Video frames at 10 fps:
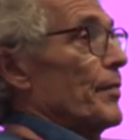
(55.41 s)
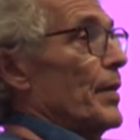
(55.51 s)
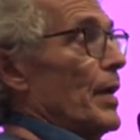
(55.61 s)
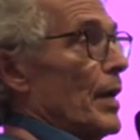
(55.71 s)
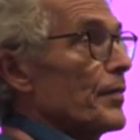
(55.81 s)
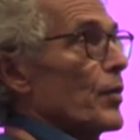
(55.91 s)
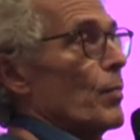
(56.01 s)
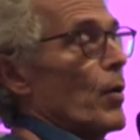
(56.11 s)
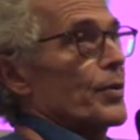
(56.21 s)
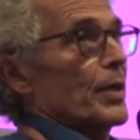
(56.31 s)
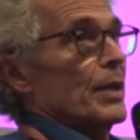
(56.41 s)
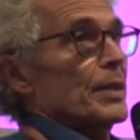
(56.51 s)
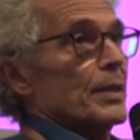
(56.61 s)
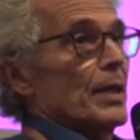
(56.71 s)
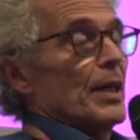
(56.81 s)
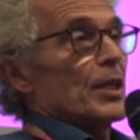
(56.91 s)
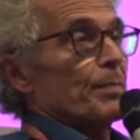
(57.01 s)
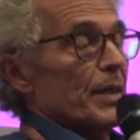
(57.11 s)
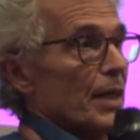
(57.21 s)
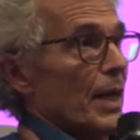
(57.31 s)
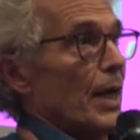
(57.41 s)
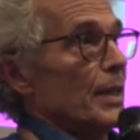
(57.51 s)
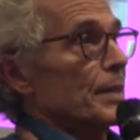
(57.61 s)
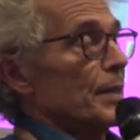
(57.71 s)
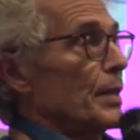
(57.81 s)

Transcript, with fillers: the ethnobotanist specialized